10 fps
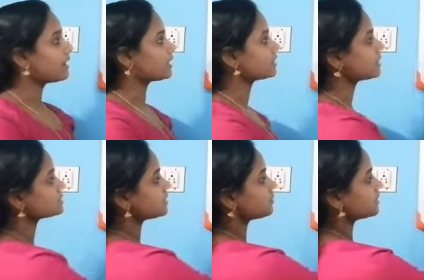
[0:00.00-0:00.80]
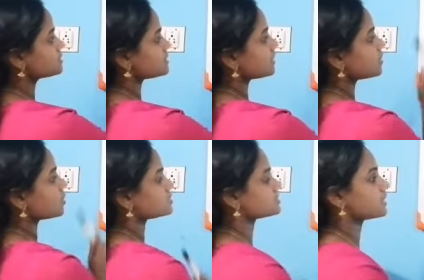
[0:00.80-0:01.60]
Another example, zinc
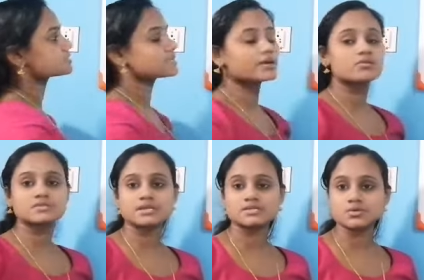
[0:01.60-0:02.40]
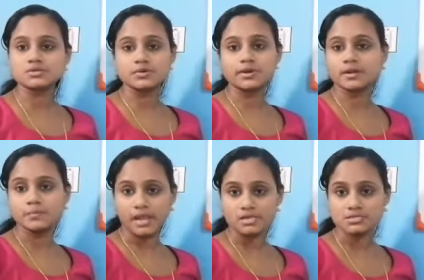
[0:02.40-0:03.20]
oxide. Zinc oxide is also a
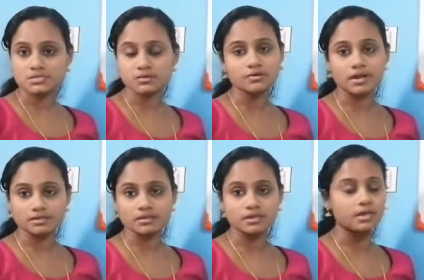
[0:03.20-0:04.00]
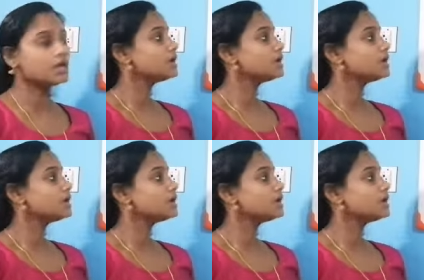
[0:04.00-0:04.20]
base or alkali.